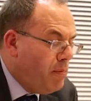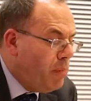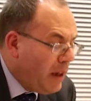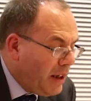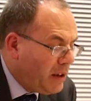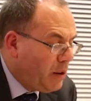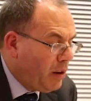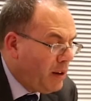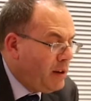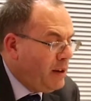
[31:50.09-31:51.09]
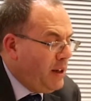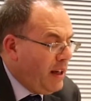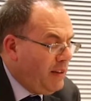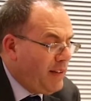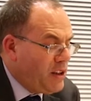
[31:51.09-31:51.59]
billion
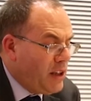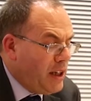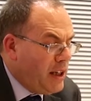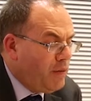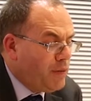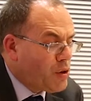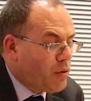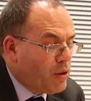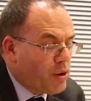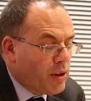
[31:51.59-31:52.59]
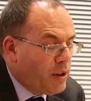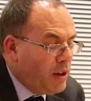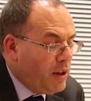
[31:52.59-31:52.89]
invested in infrastructure